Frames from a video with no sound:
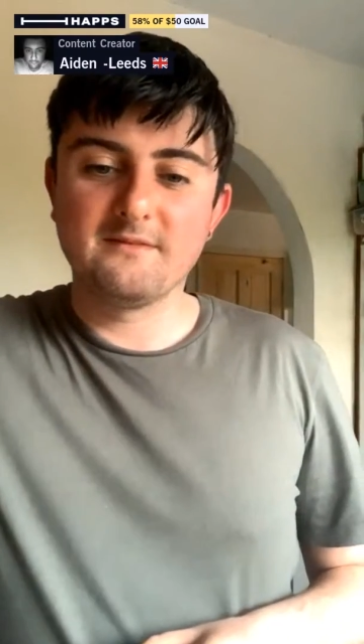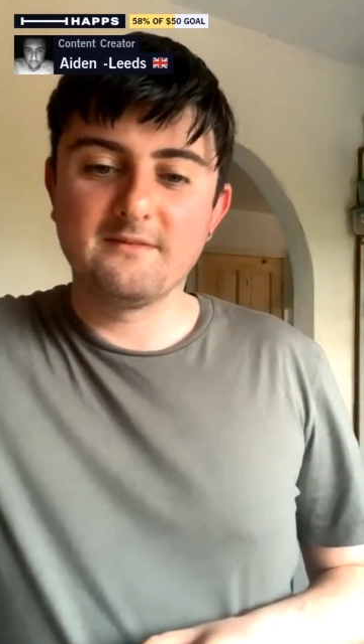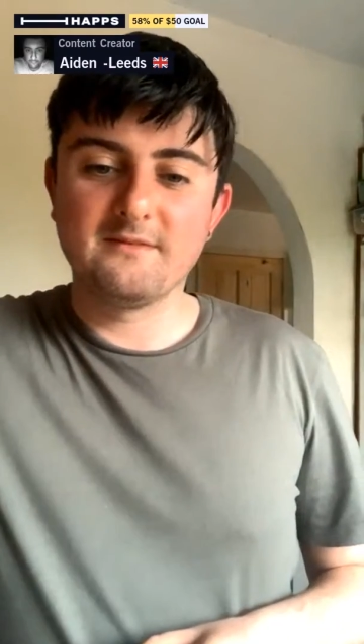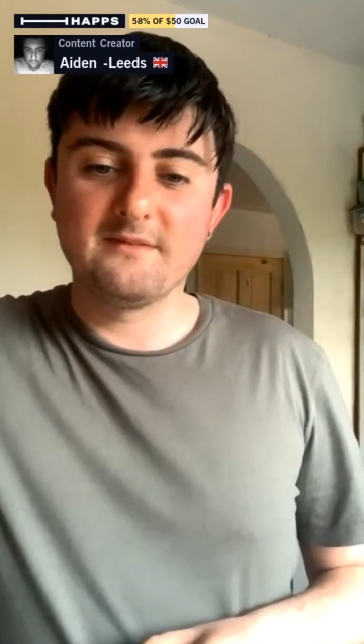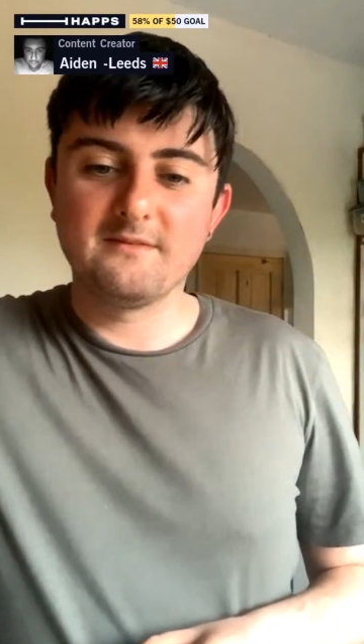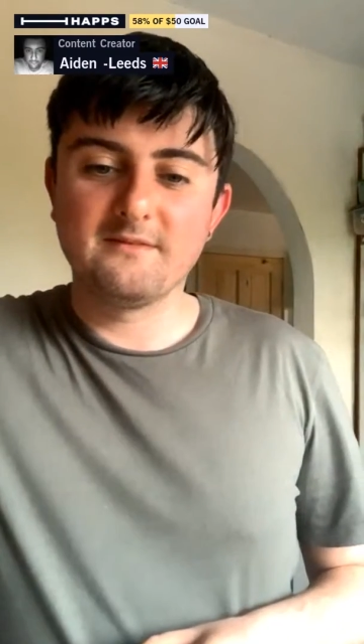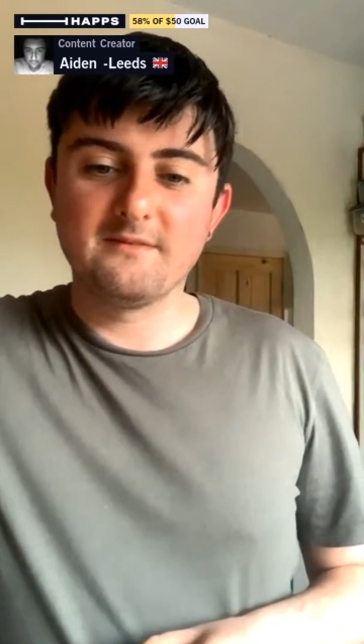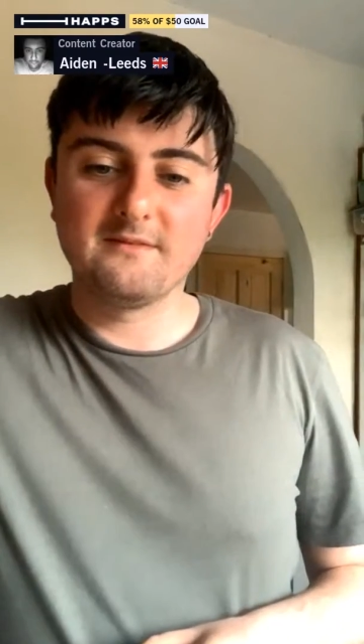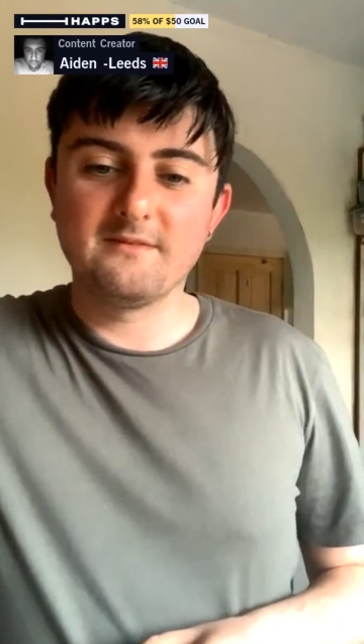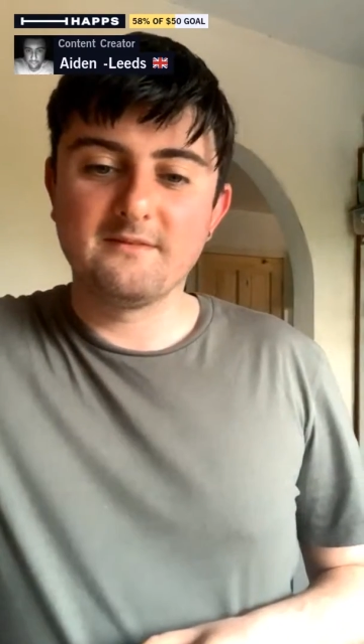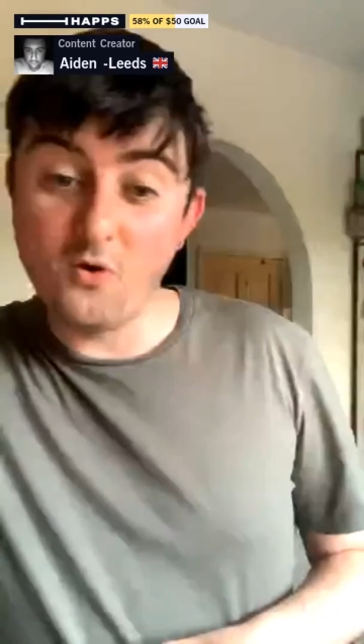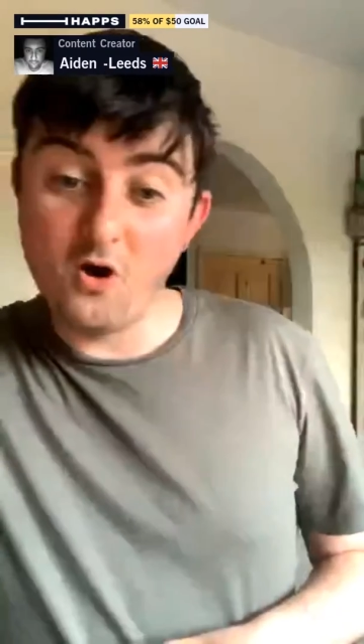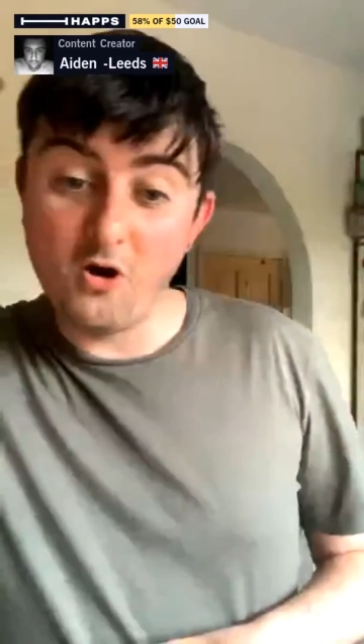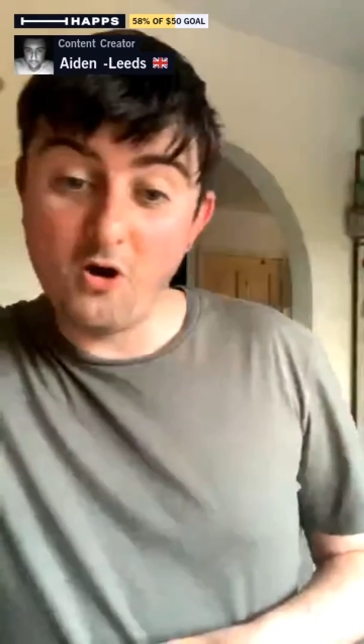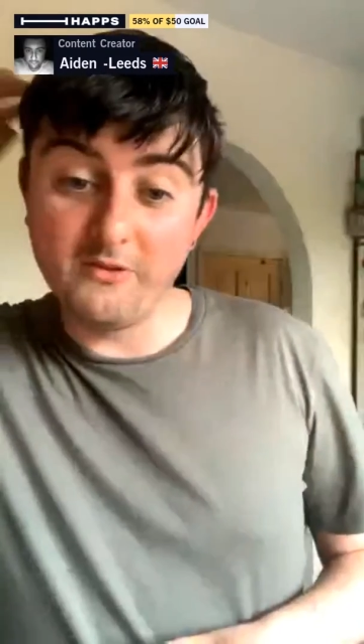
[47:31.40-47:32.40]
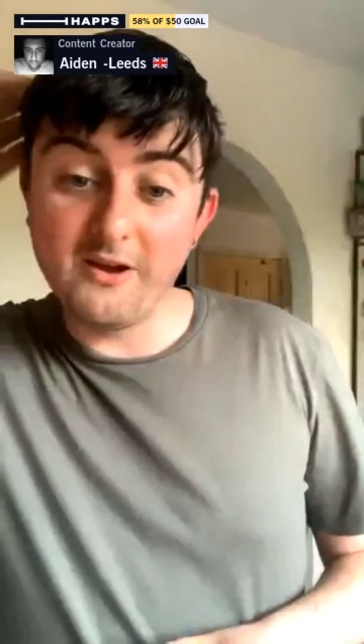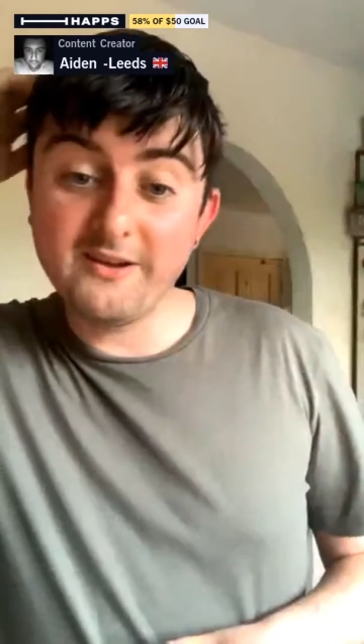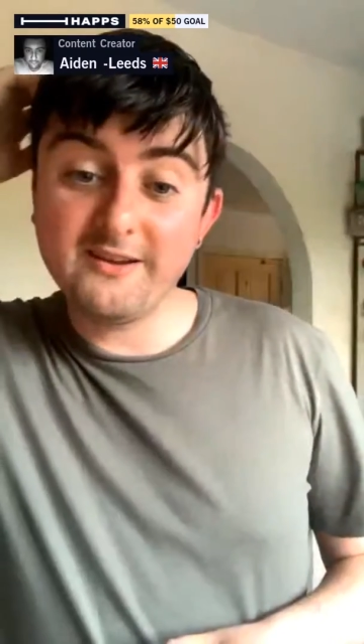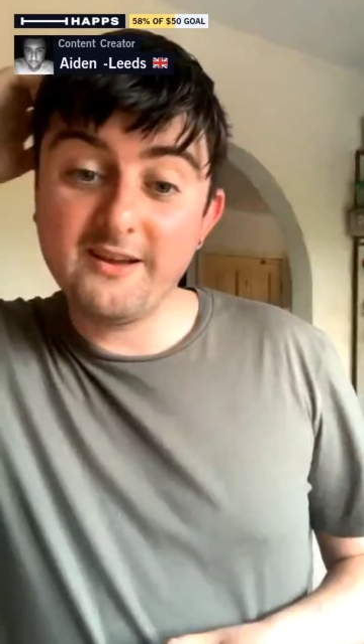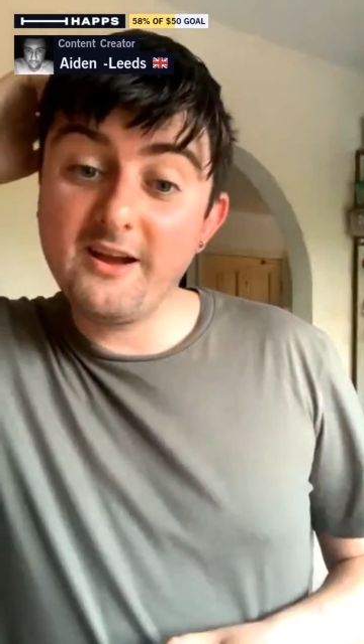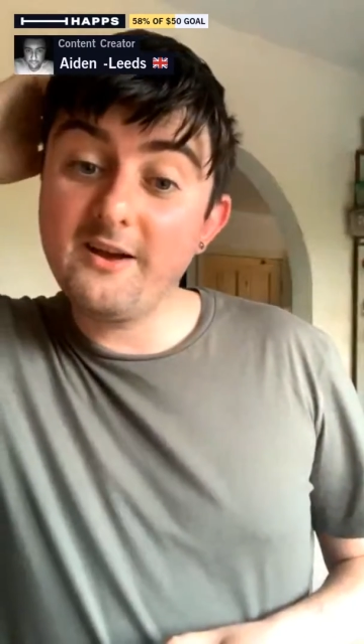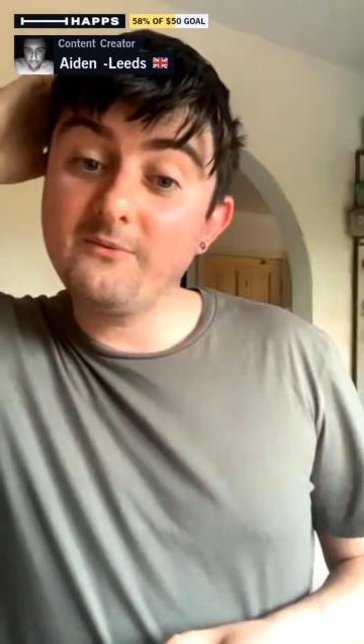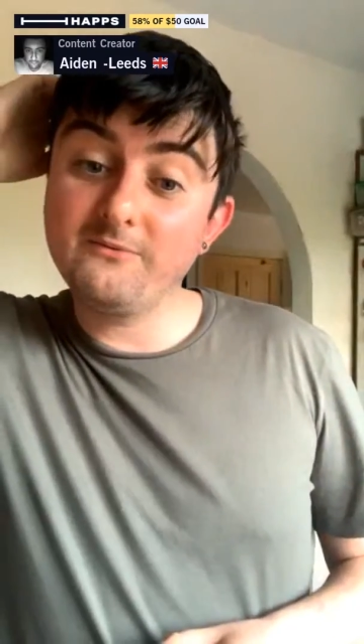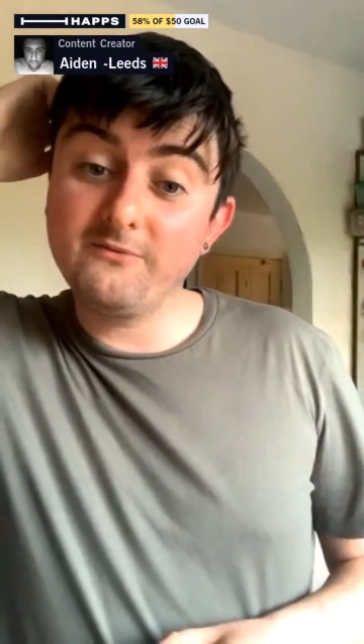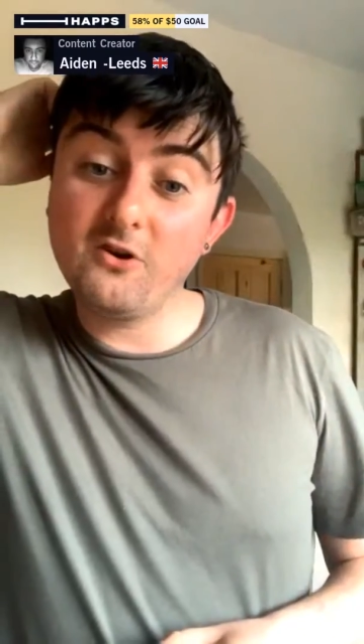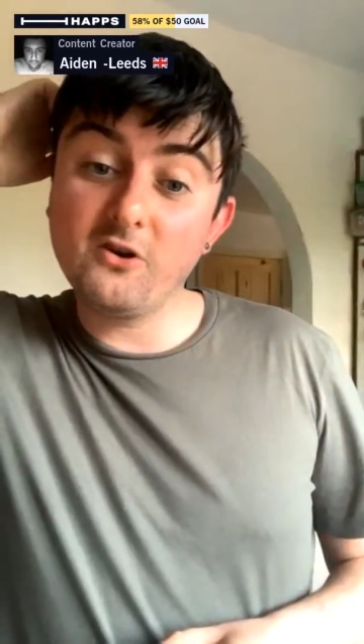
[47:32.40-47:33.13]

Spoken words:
You're getting warm. Okay,